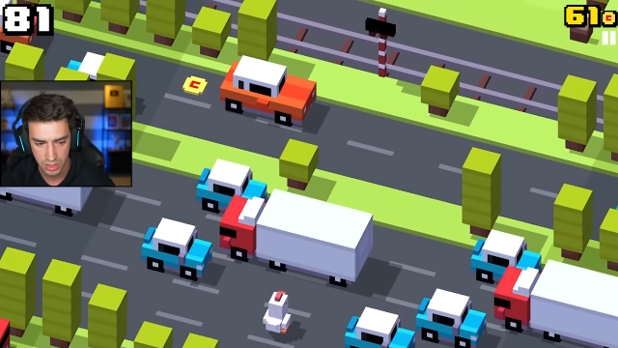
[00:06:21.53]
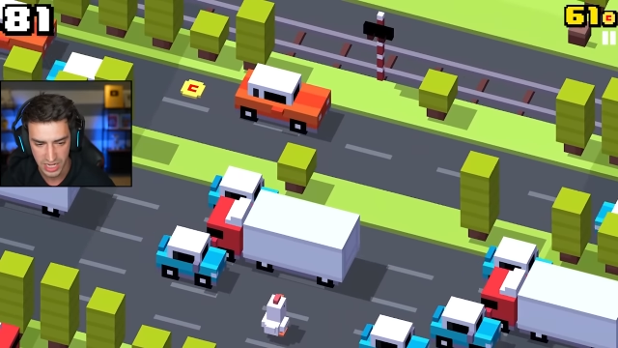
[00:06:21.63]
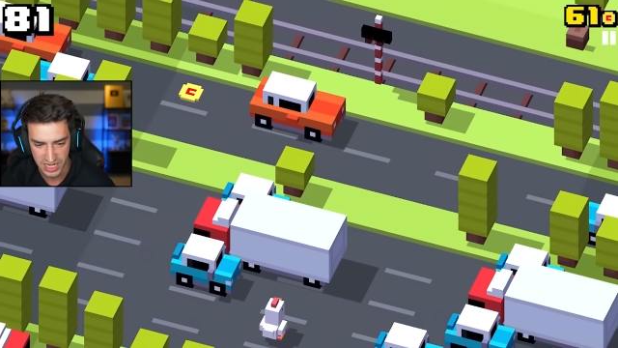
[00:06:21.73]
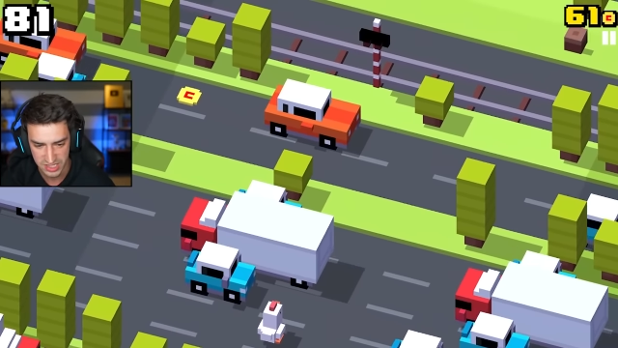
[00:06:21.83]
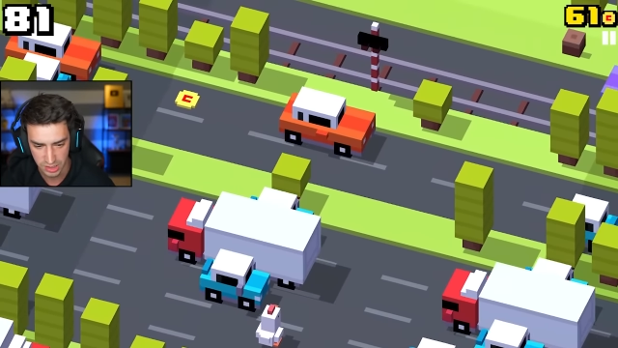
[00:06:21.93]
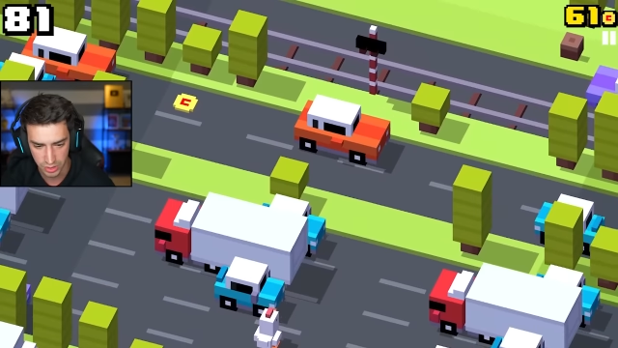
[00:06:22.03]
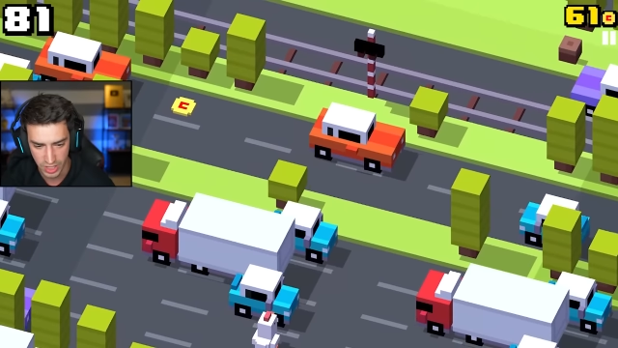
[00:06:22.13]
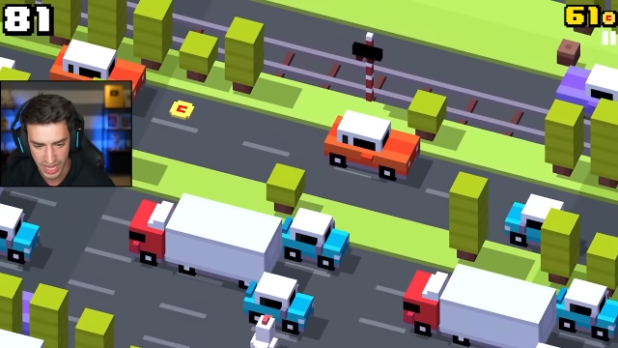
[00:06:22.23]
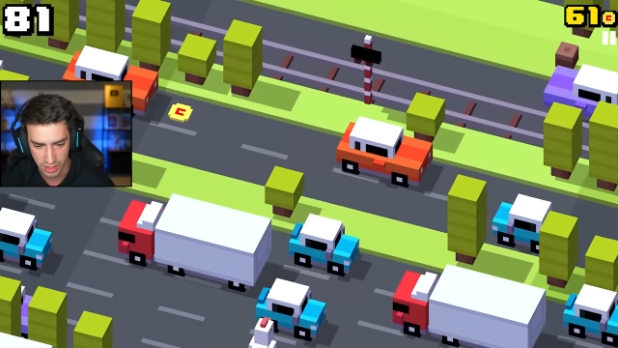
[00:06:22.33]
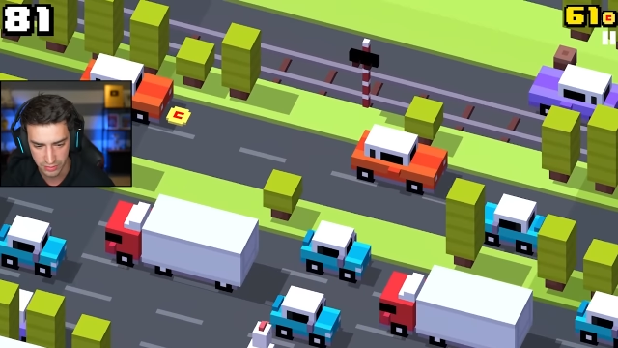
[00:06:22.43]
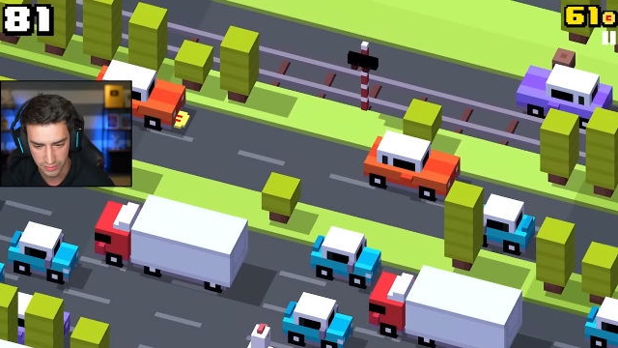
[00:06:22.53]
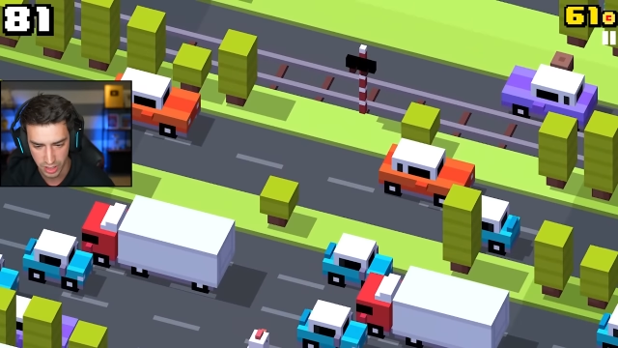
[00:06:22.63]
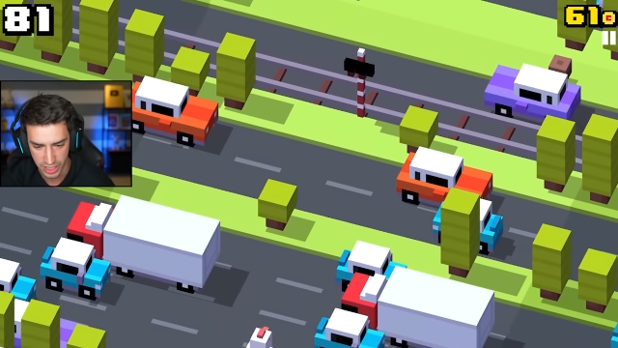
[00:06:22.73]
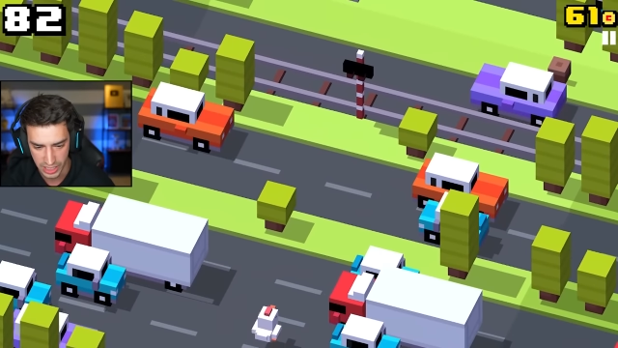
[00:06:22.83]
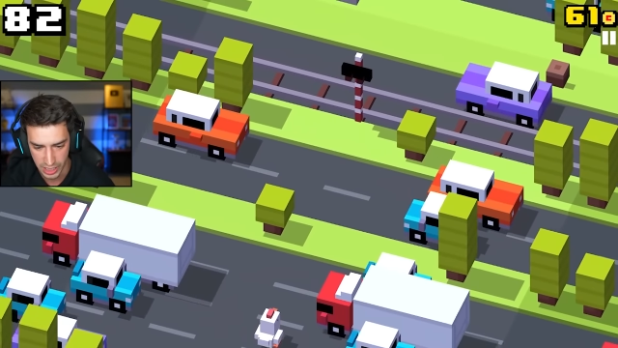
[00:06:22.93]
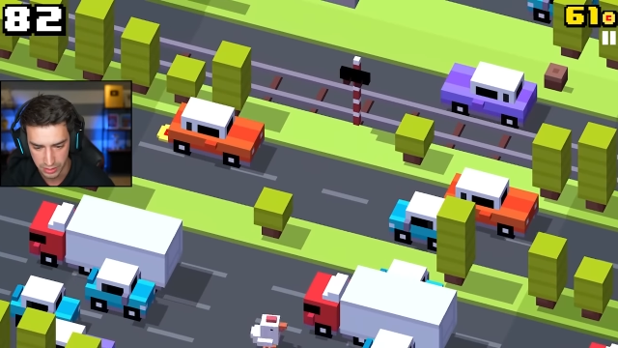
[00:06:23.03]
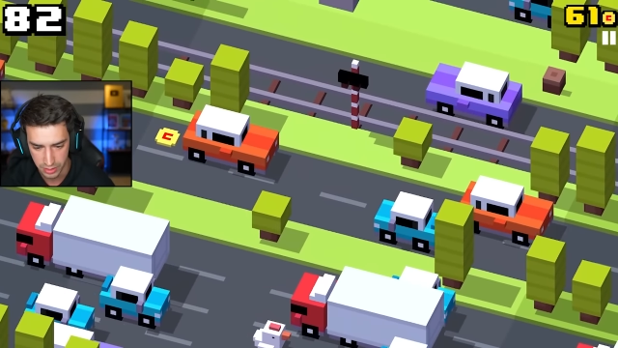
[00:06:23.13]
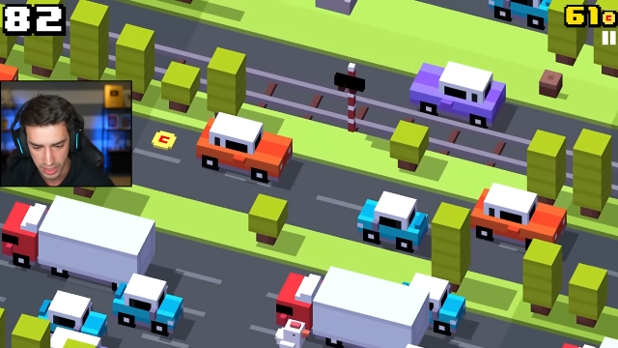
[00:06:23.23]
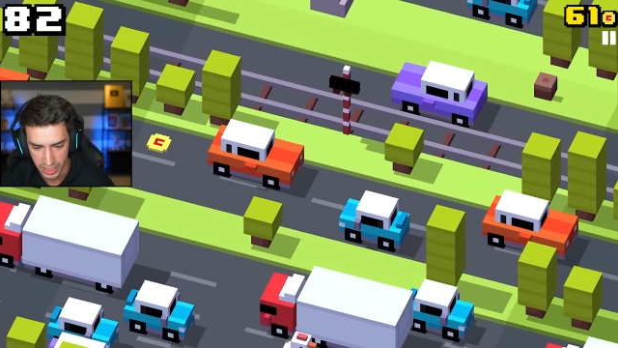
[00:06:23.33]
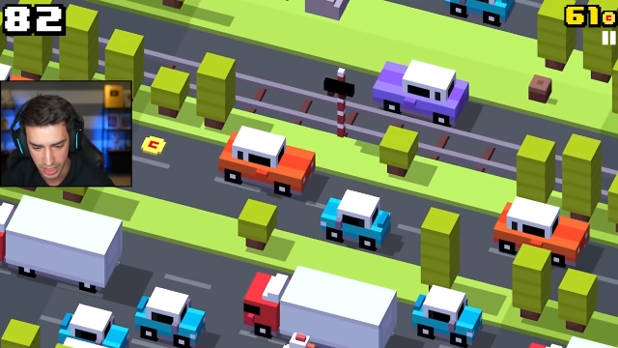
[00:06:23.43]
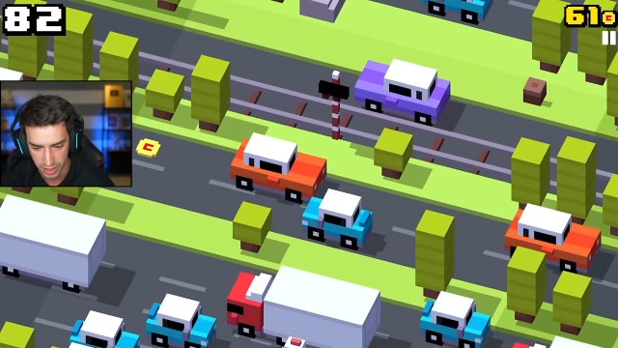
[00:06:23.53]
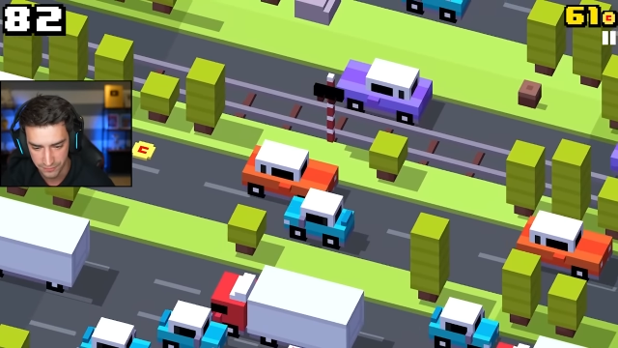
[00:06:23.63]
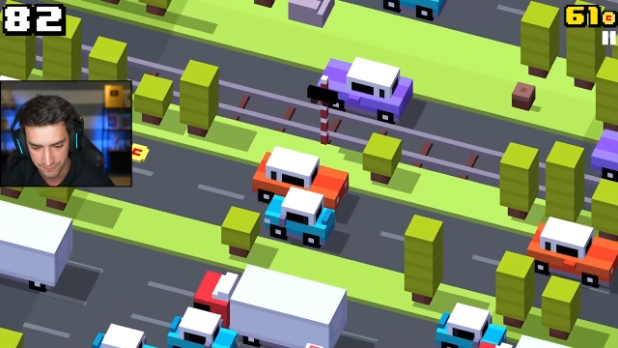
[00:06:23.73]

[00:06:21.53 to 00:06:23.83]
And it's a little out of, hang on, hang on,